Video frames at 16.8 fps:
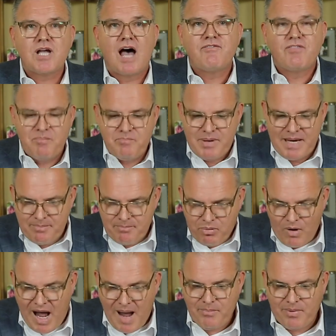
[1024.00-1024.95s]
off a bit
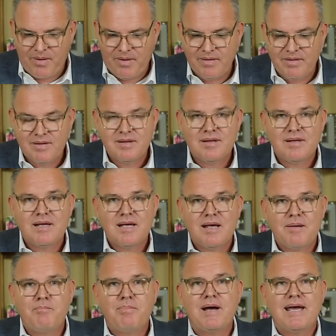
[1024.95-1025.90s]
proper,
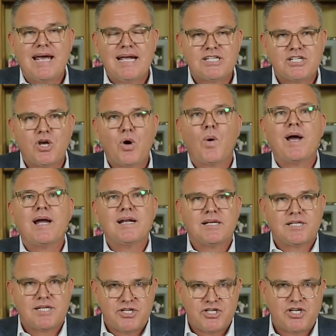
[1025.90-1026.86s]
but it's
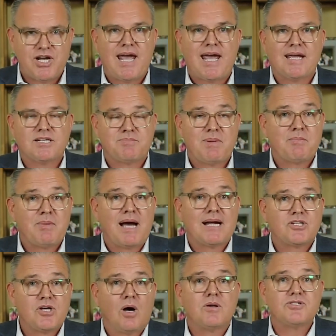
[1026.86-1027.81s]
going to change. Remember, I
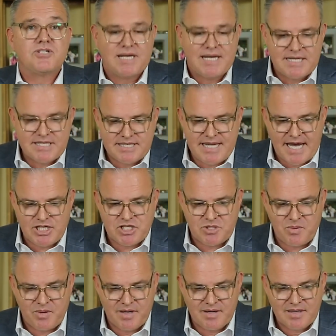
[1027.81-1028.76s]
told you, he's
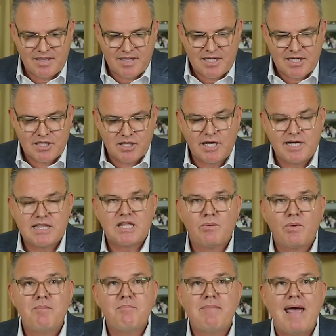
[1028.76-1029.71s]
desperate. Look at the
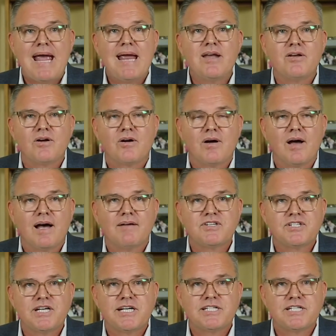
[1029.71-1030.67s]
remainder of
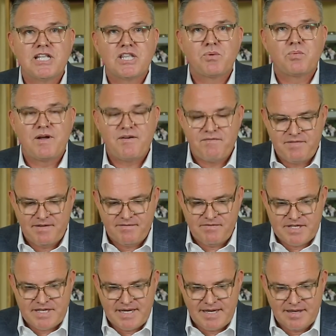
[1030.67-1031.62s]

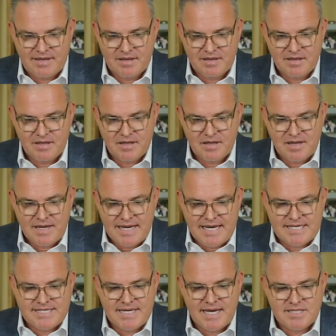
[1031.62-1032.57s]
63:15.
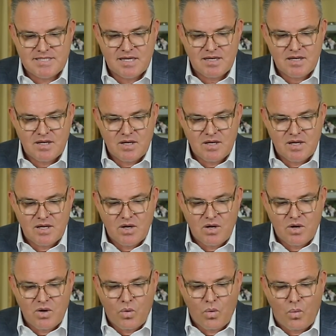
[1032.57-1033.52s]
He says,
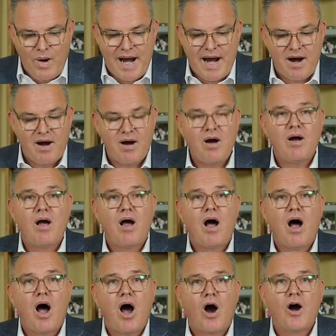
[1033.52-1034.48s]
where
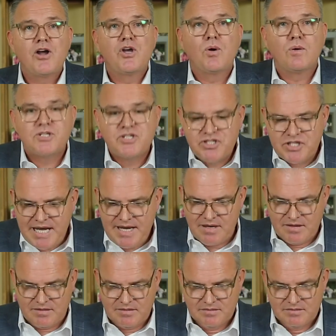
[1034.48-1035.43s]
are your
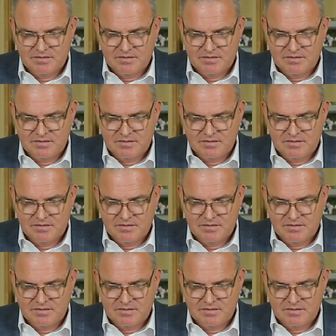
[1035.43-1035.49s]
zeal